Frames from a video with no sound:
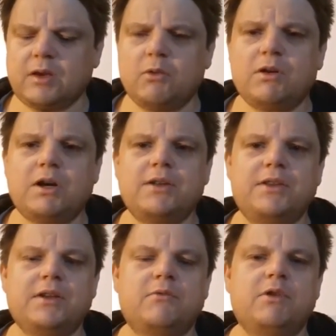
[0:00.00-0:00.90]
Well, I
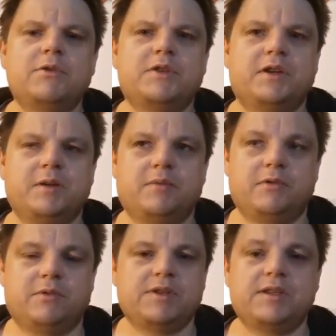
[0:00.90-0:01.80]
think a real turning
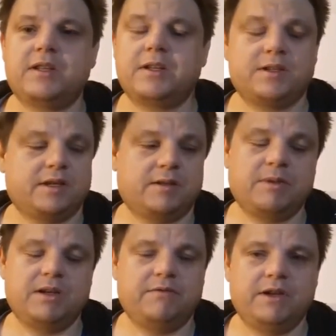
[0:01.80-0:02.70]
point was, as I said, I
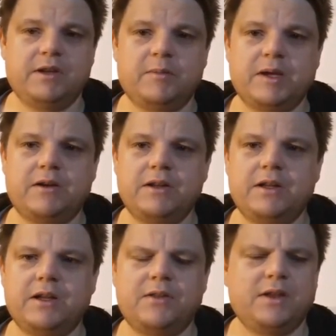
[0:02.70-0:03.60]
made a video about it.
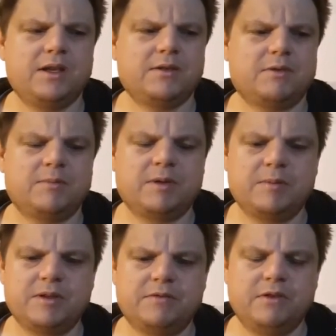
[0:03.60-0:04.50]
I think it's one of my
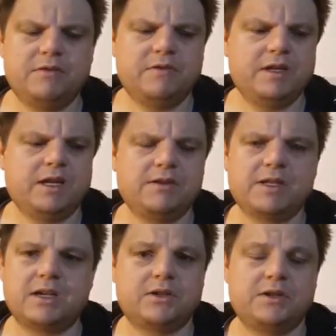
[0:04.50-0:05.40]
most viewed videos,
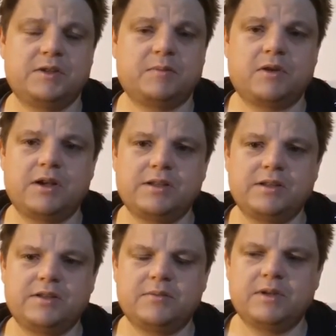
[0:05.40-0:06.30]
actually,
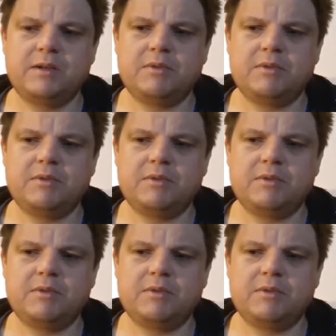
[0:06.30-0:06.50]
surprisingly to me.